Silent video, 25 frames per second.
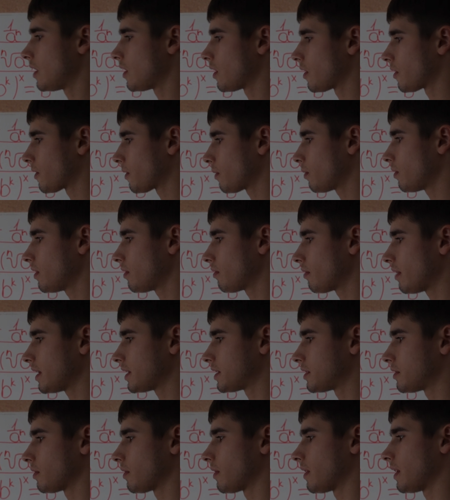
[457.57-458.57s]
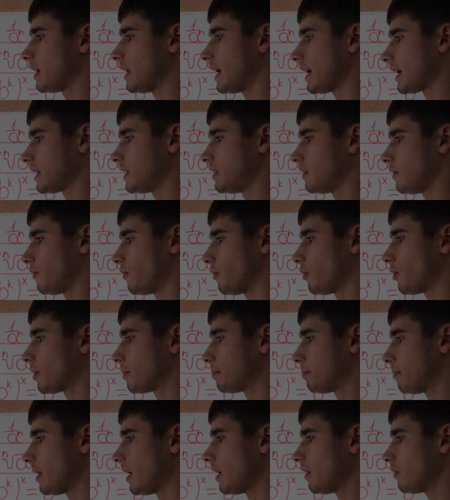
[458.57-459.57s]
3 raised to the negative
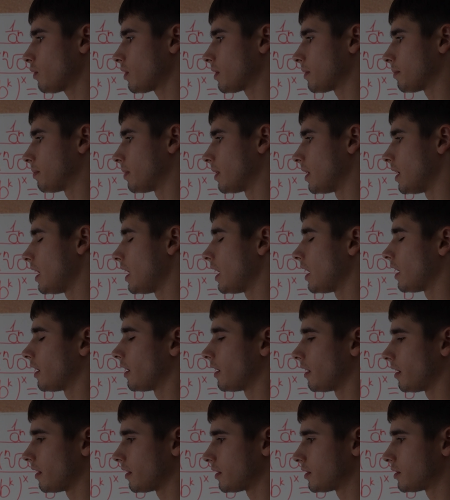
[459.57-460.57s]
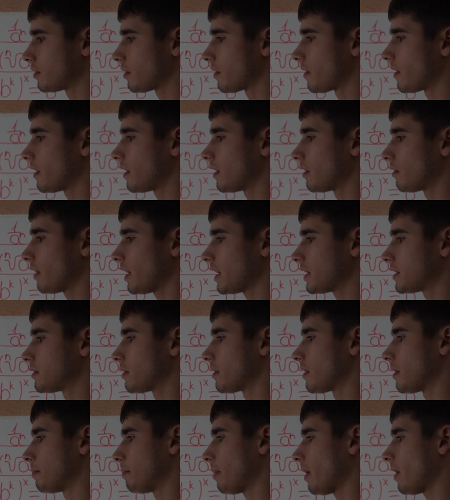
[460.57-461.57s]
4 power raised
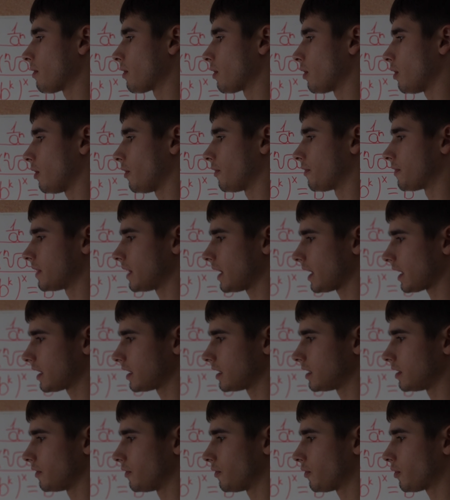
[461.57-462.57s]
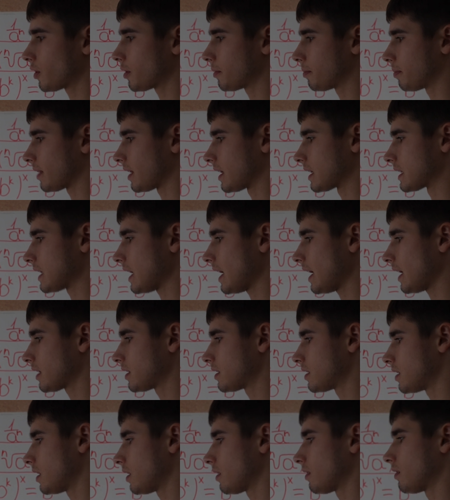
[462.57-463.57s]
to the power of negative 4 plus
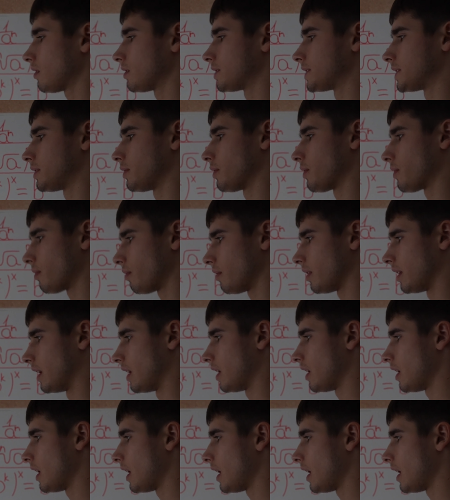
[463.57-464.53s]
x equals to 3.